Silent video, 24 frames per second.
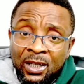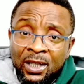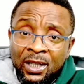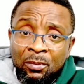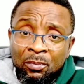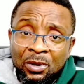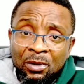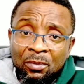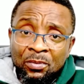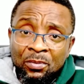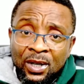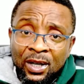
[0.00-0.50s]

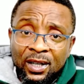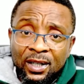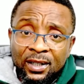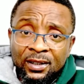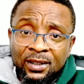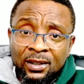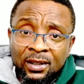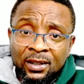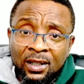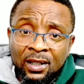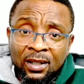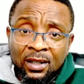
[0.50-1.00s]
prepared
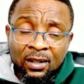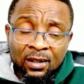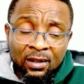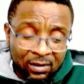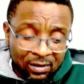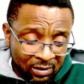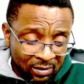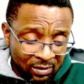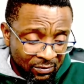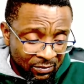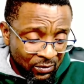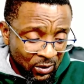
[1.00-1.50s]

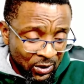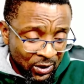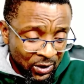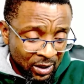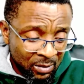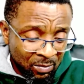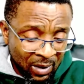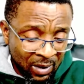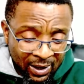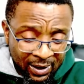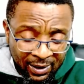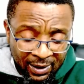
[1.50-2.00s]
for the
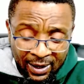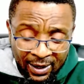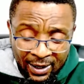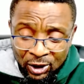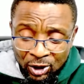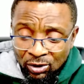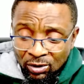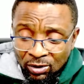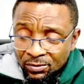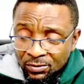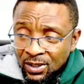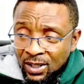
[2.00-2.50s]
backlash
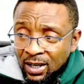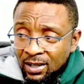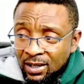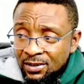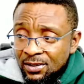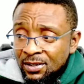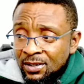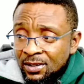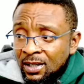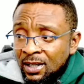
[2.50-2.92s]
of that.